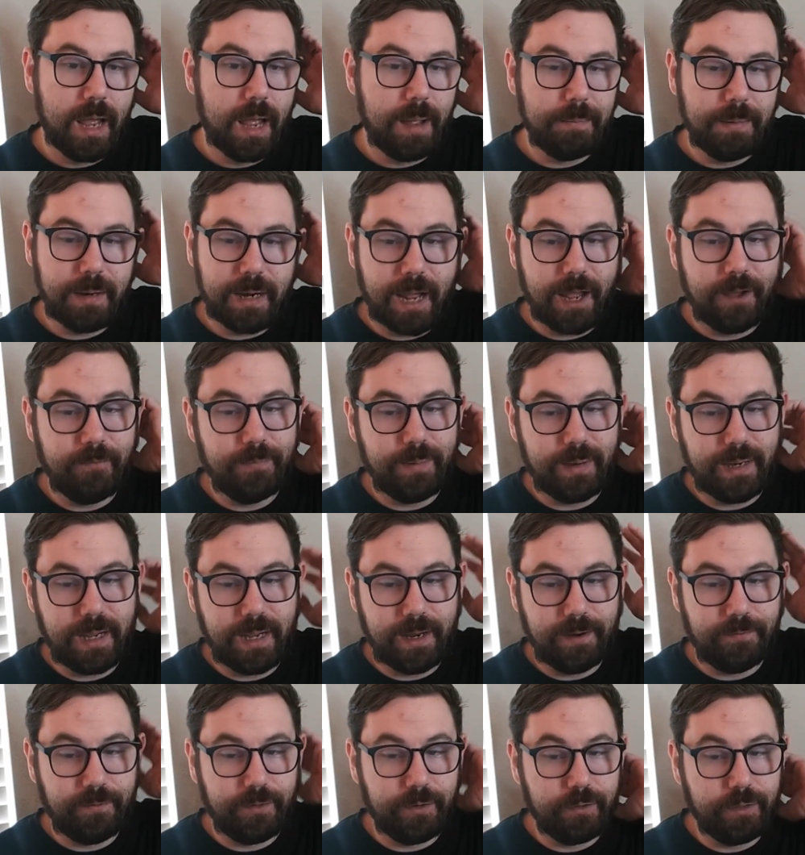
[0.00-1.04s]
I mean, I've been
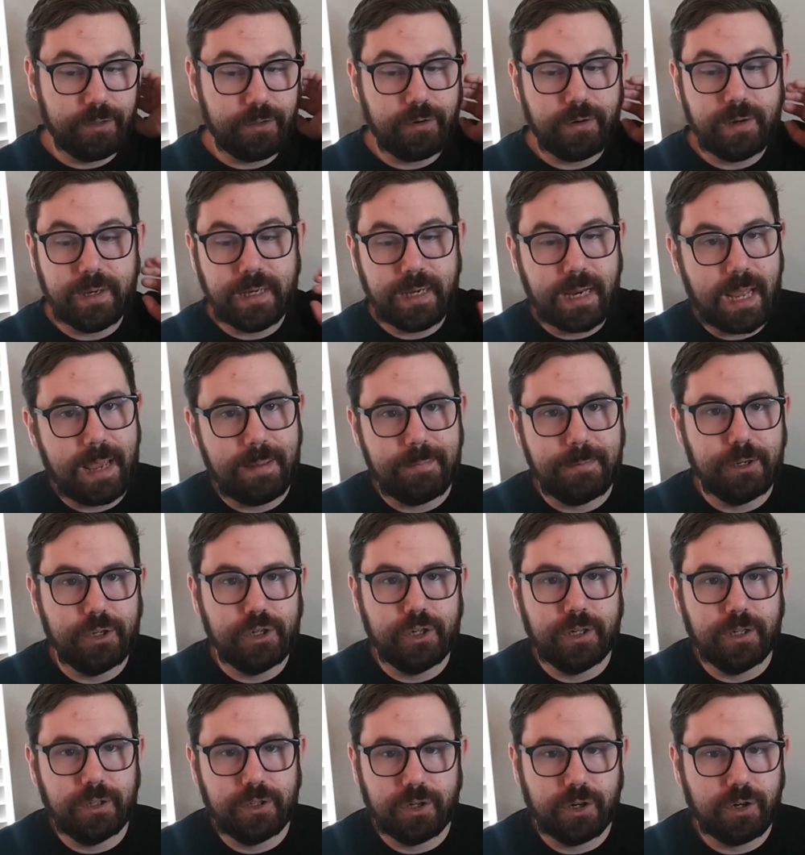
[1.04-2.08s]
hit for 30
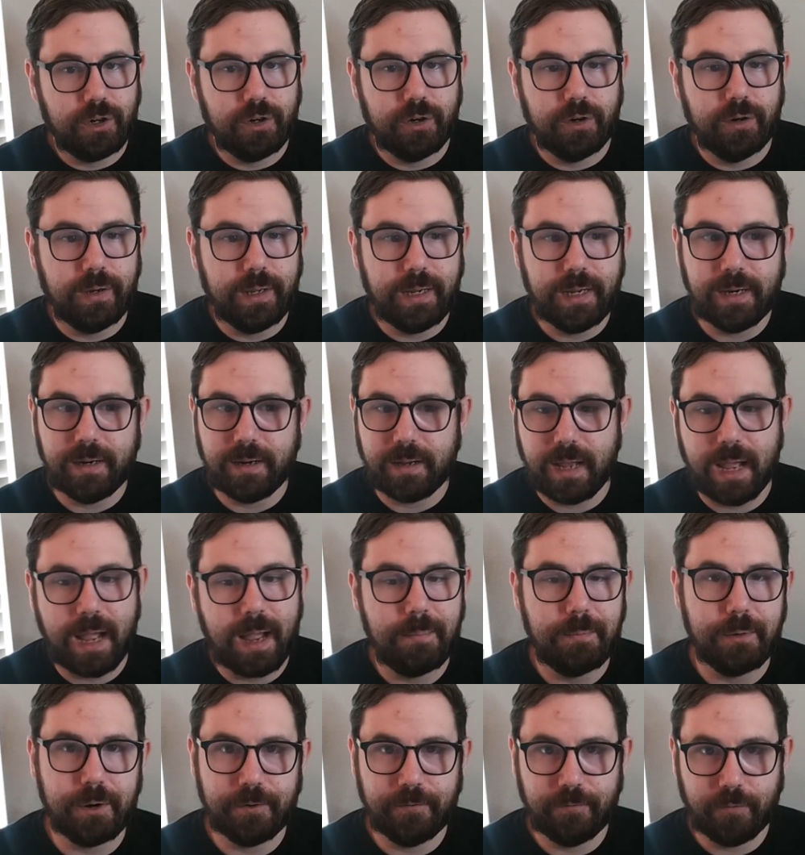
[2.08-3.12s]
damage in a turn in a
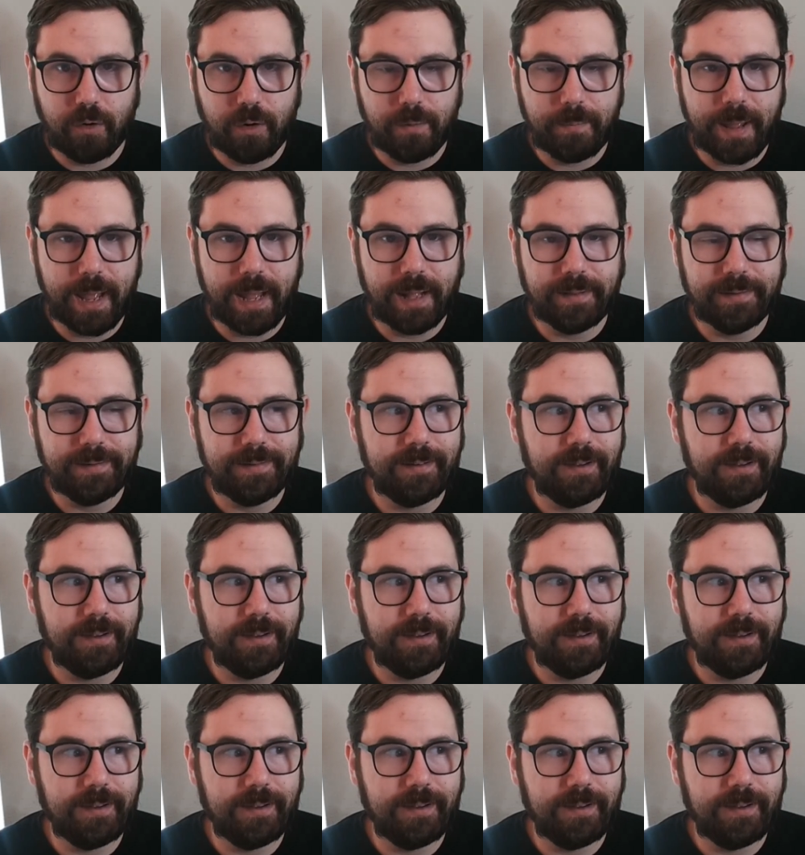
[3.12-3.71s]
Commoner format,